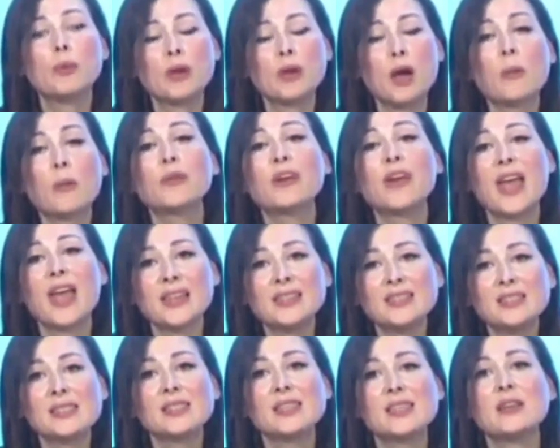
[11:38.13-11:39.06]

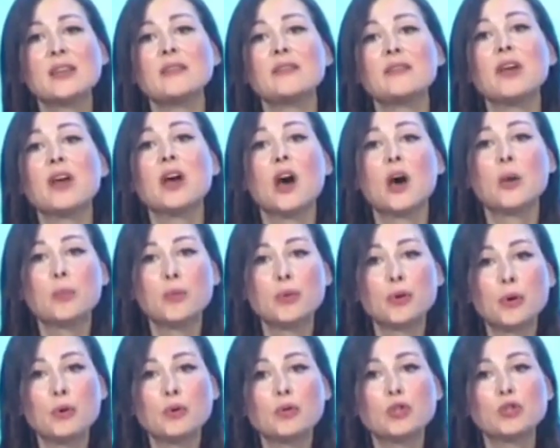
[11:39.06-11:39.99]
comprehensive
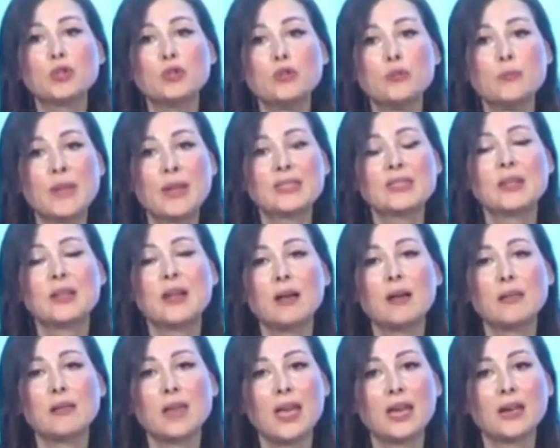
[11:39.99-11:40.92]
approach to mental
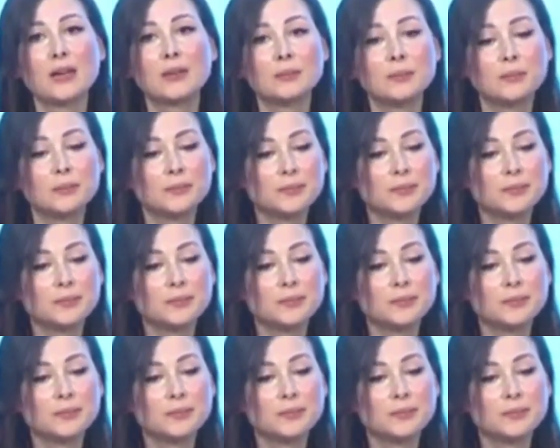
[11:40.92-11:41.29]
health care?